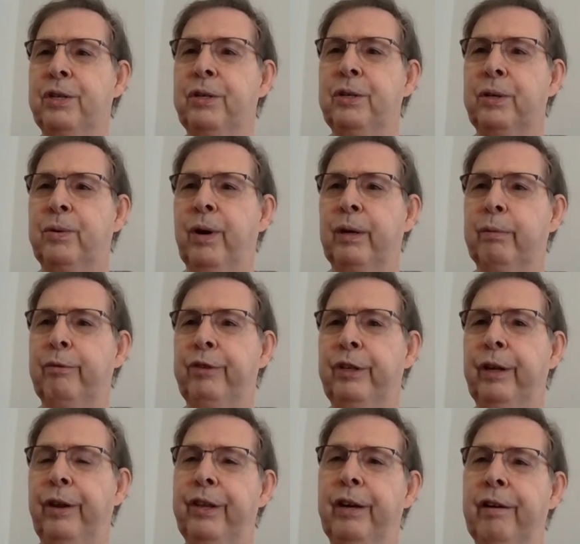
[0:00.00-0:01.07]
to quantum
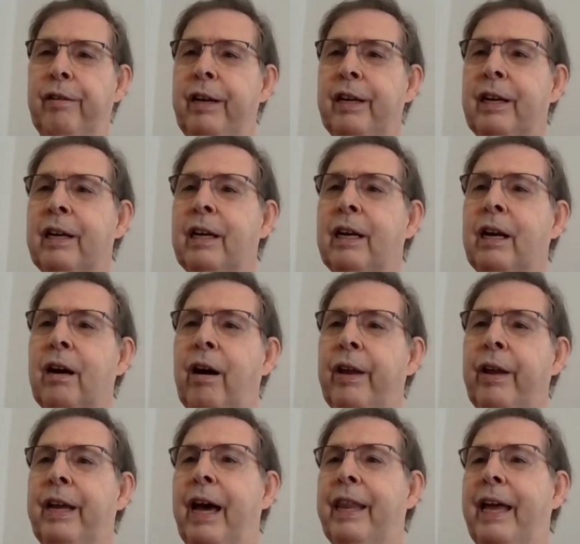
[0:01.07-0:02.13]
field theory.
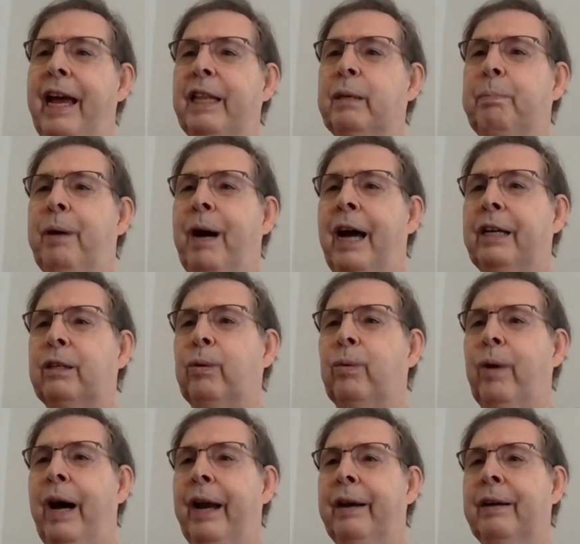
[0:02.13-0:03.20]
On the other hand, the particle
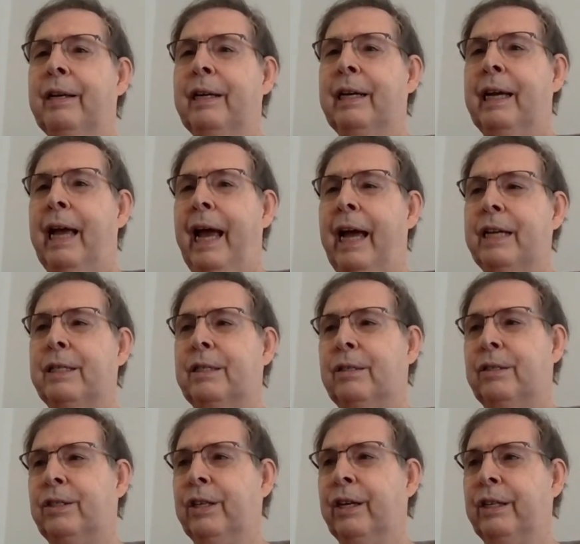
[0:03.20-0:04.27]
one has
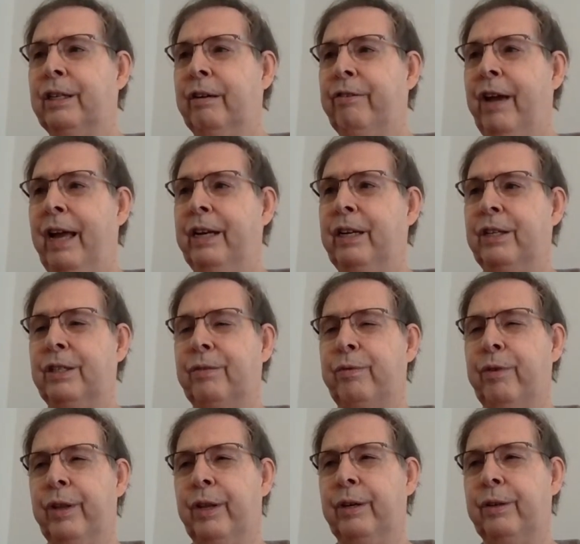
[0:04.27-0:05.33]
certain advantages
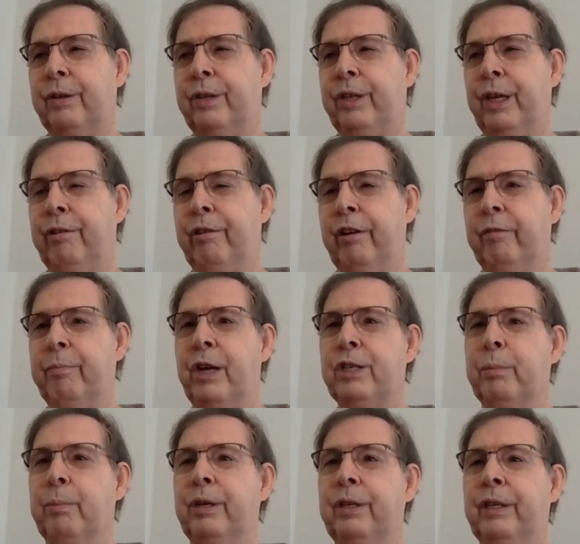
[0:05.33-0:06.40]
for the theory of
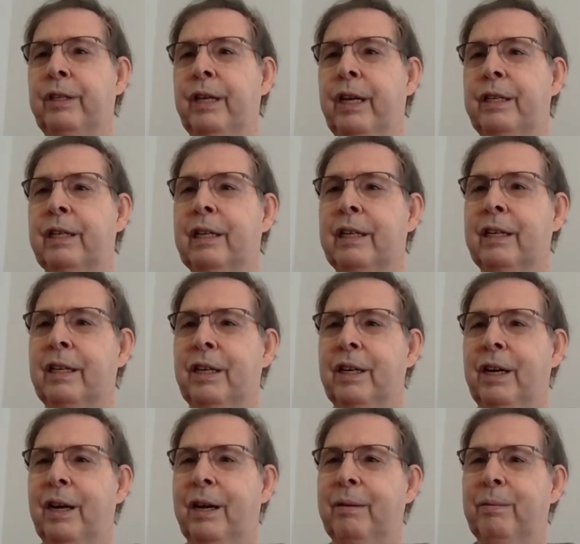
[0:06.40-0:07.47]
measurement, in that
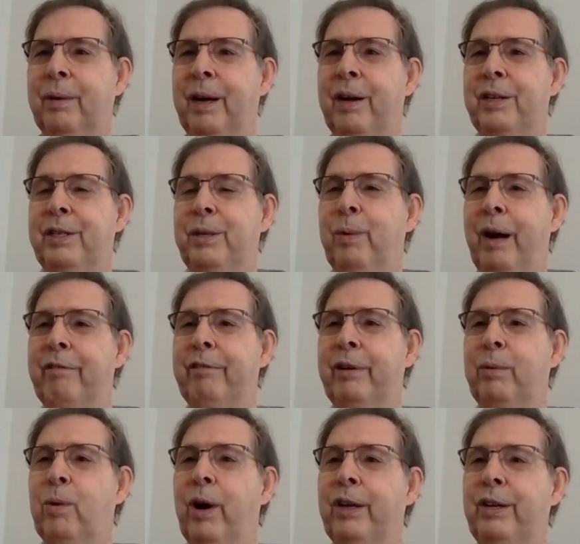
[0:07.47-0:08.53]
whereas you're
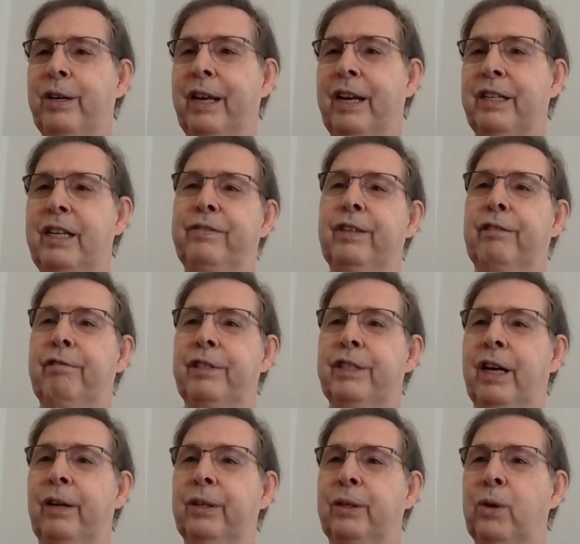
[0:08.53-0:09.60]
wondering why you get a definite
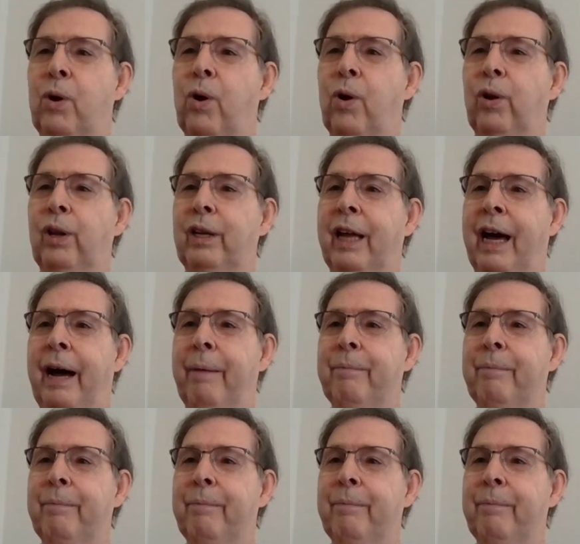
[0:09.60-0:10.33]
result at all